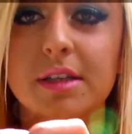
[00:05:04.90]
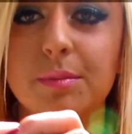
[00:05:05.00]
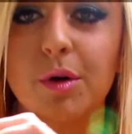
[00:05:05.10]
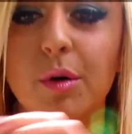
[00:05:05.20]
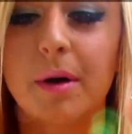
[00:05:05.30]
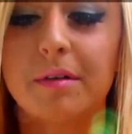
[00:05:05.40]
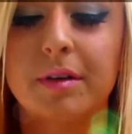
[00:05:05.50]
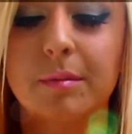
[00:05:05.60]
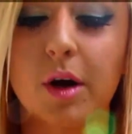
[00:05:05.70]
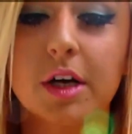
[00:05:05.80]
It's the Pro
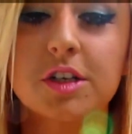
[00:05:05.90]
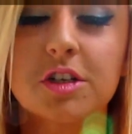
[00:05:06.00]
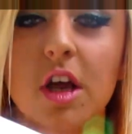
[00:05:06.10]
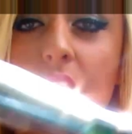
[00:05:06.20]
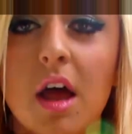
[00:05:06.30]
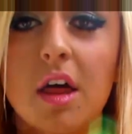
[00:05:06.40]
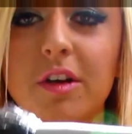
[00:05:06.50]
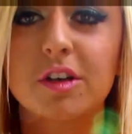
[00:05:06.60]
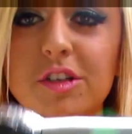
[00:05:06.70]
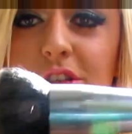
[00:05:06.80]
Buffing brush.
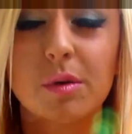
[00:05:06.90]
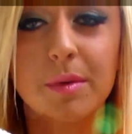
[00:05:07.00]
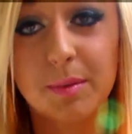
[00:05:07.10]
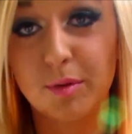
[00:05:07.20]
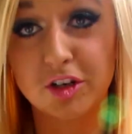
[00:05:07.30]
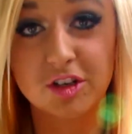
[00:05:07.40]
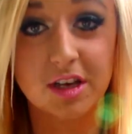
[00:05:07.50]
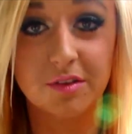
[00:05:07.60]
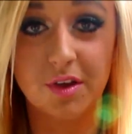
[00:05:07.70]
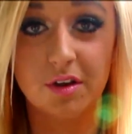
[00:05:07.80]
There's so many
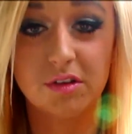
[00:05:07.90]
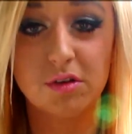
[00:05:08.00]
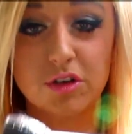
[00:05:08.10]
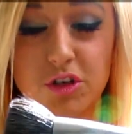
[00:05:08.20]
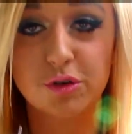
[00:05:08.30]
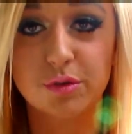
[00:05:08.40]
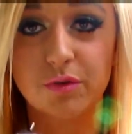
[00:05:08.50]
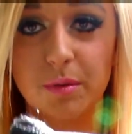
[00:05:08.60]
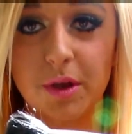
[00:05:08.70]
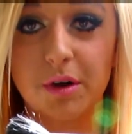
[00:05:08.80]
brushes out there that you can choose
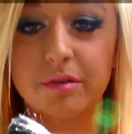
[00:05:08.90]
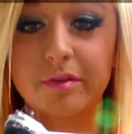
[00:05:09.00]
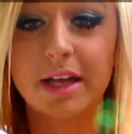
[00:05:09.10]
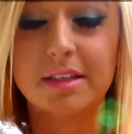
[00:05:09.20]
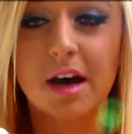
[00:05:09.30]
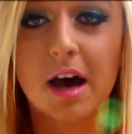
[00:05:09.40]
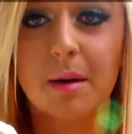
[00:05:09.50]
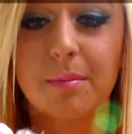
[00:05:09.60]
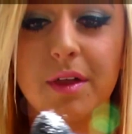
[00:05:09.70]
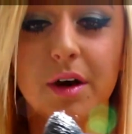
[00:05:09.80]
from that are flat
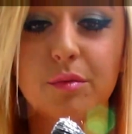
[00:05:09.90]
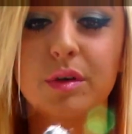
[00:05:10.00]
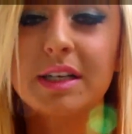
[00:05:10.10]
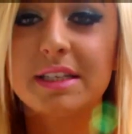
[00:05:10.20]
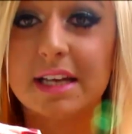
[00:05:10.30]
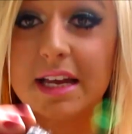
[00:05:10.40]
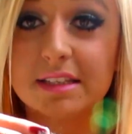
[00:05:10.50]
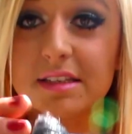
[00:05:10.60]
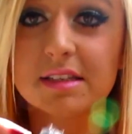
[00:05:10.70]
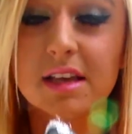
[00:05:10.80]
top, that are really
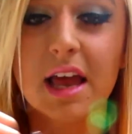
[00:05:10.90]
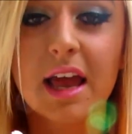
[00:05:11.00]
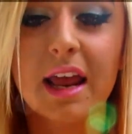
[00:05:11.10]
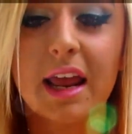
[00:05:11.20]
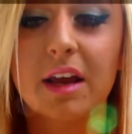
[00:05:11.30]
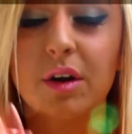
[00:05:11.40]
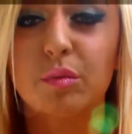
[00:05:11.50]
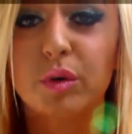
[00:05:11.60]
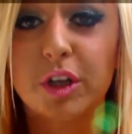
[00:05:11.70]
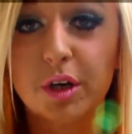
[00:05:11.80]
dense, and
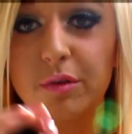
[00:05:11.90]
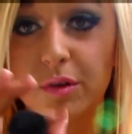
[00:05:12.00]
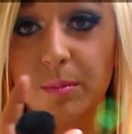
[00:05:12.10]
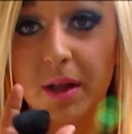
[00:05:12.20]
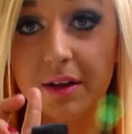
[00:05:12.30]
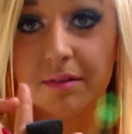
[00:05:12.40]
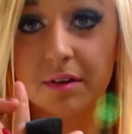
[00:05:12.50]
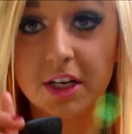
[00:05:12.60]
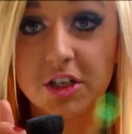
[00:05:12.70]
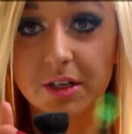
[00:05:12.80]
are really good for applying
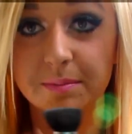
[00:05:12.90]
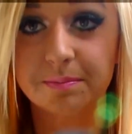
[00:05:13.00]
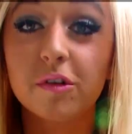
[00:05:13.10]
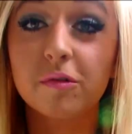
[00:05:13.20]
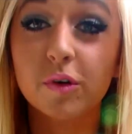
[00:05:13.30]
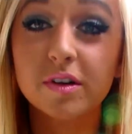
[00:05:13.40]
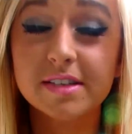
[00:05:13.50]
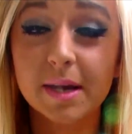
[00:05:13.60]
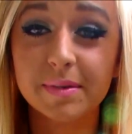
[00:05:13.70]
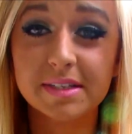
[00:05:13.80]
foundation. The fourth
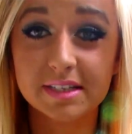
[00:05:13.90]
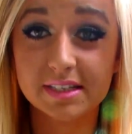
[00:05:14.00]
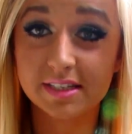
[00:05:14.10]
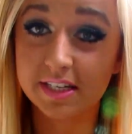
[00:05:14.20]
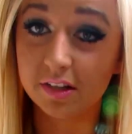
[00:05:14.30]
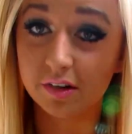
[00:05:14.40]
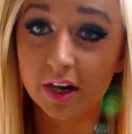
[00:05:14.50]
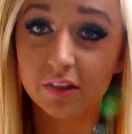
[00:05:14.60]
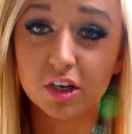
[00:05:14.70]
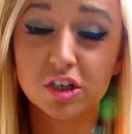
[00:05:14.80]
step is concealer,
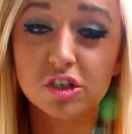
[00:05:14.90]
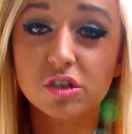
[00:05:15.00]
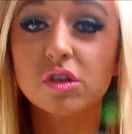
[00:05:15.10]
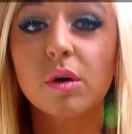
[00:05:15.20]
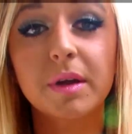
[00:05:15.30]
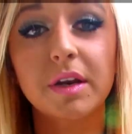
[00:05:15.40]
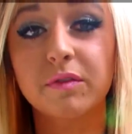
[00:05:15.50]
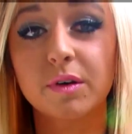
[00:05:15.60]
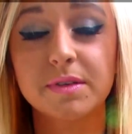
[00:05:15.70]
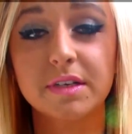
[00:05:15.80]
and there are so many
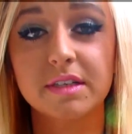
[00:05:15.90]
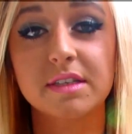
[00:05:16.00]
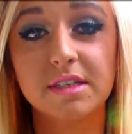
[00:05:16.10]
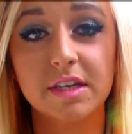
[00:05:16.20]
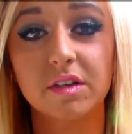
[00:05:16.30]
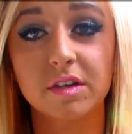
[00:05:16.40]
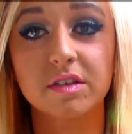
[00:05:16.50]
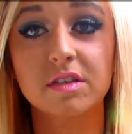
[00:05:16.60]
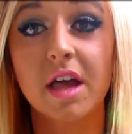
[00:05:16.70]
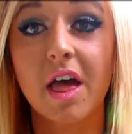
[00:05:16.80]
forms of
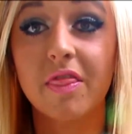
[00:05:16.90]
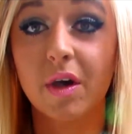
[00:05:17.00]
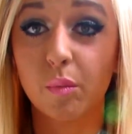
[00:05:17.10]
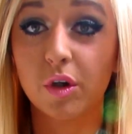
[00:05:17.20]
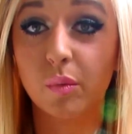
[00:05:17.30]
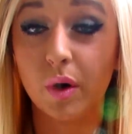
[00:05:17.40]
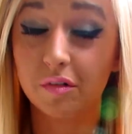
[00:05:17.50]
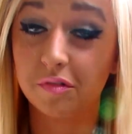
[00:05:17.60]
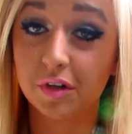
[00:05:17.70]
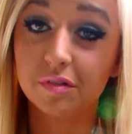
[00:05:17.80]
concealers that work
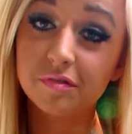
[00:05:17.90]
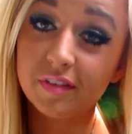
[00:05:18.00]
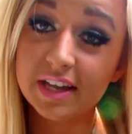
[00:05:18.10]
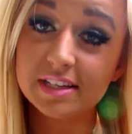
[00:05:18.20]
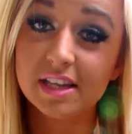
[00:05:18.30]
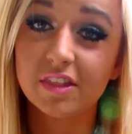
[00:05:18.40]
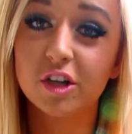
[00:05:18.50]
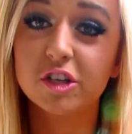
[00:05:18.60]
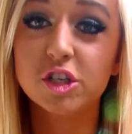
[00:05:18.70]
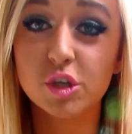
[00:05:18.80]
well for your face, and
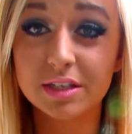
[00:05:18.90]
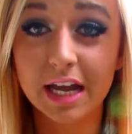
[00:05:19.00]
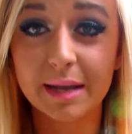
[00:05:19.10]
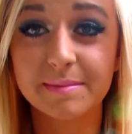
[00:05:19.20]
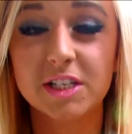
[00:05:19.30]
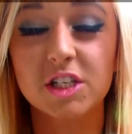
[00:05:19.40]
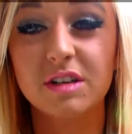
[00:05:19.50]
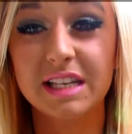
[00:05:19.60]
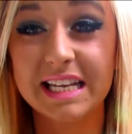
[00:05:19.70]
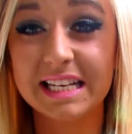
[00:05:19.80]
there are two types that you
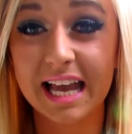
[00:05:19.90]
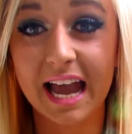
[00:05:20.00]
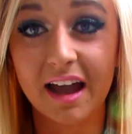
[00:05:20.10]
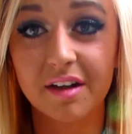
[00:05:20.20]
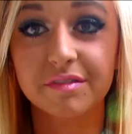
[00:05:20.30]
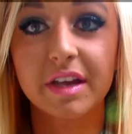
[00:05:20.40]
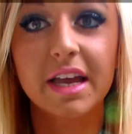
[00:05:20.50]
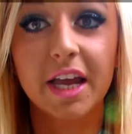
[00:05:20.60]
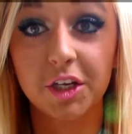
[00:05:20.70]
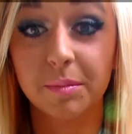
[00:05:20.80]
need to have
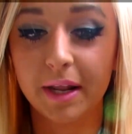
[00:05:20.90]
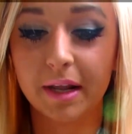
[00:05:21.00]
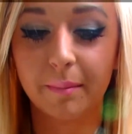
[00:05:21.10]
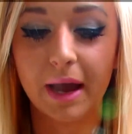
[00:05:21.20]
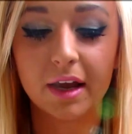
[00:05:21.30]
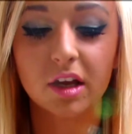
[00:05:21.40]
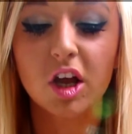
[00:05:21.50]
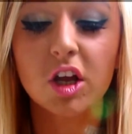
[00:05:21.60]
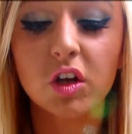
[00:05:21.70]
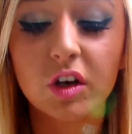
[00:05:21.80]
in your makeup bag.
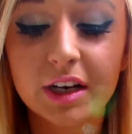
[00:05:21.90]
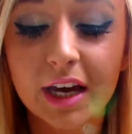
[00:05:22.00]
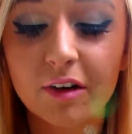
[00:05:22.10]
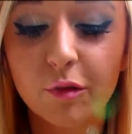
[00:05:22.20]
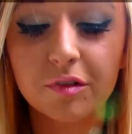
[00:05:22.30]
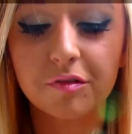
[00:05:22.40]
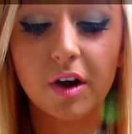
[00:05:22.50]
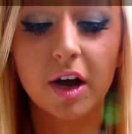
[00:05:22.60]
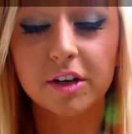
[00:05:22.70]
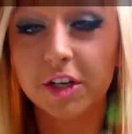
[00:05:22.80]
You need to have one
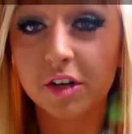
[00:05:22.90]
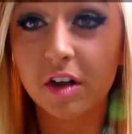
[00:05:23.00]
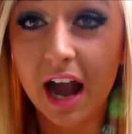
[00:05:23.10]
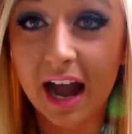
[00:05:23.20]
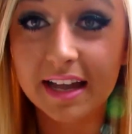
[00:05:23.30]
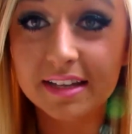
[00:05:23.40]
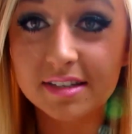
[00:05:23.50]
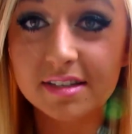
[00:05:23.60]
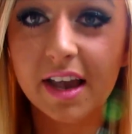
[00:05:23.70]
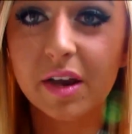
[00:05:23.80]
for under your
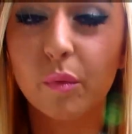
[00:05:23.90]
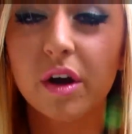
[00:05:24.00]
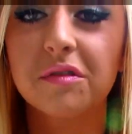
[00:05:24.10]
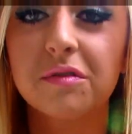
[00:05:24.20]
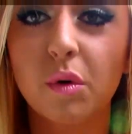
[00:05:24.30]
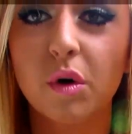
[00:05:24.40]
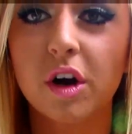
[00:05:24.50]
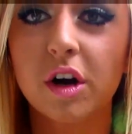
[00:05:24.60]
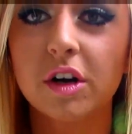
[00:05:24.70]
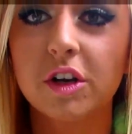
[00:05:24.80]
eyes and one
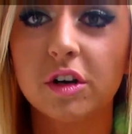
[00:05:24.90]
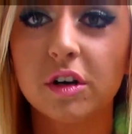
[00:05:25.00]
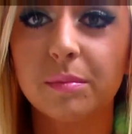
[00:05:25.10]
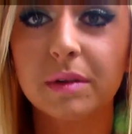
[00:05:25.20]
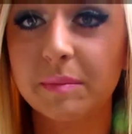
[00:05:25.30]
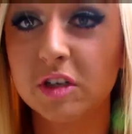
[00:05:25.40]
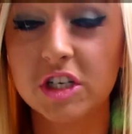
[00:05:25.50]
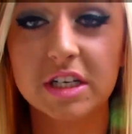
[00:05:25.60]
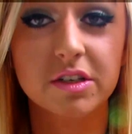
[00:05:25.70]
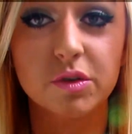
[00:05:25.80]
for your
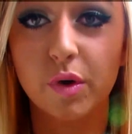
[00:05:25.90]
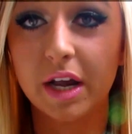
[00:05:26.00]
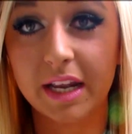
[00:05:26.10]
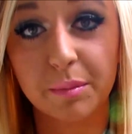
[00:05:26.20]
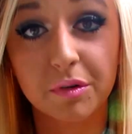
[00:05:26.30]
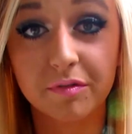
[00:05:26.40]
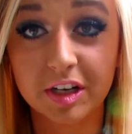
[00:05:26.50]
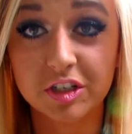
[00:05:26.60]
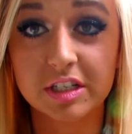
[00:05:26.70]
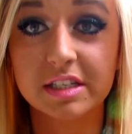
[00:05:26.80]
blemishes or any
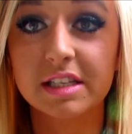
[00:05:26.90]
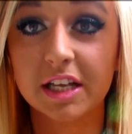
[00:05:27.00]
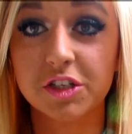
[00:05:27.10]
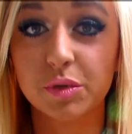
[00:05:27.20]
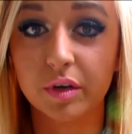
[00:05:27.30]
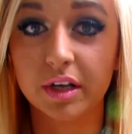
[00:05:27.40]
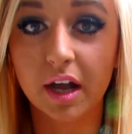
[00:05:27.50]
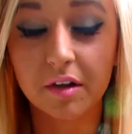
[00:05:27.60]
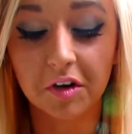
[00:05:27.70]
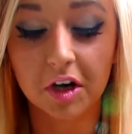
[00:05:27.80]
imperfections that you want to
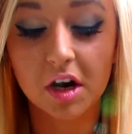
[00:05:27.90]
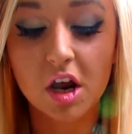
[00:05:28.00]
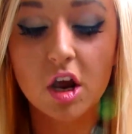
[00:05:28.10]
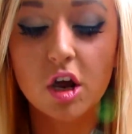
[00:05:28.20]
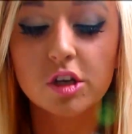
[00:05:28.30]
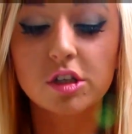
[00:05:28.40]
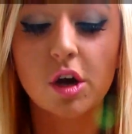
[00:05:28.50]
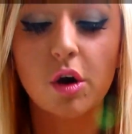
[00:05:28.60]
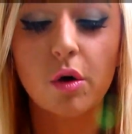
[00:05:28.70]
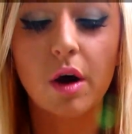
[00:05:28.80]
cover.
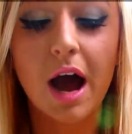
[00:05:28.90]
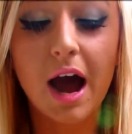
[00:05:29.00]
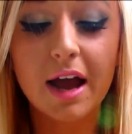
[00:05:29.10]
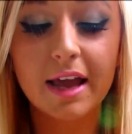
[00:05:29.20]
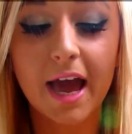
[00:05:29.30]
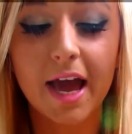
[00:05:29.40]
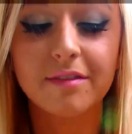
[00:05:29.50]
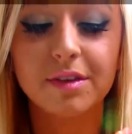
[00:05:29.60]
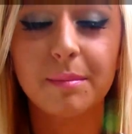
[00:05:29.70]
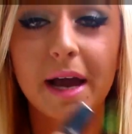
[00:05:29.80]
So I
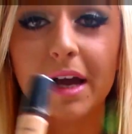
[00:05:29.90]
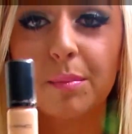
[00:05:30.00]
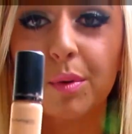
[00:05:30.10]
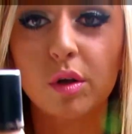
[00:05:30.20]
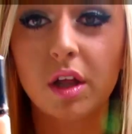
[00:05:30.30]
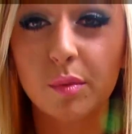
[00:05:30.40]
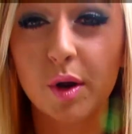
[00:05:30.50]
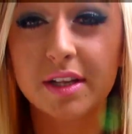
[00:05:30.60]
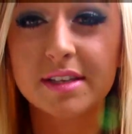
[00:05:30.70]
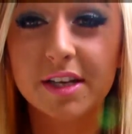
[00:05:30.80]
have the MAC Pro
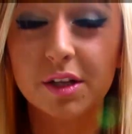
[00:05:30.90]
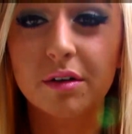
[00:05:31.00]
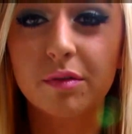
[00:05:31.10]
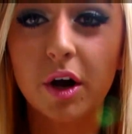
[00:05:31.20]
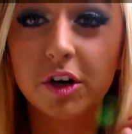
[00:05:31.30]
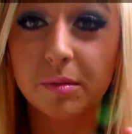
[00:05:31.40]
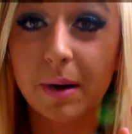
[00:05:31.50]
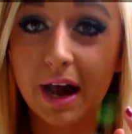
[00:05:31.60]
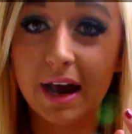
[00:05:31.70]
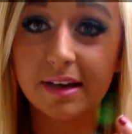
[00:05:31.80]
Longwear Concealer for under
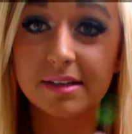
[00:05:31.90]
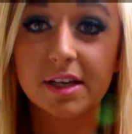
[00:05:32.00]
my eyes.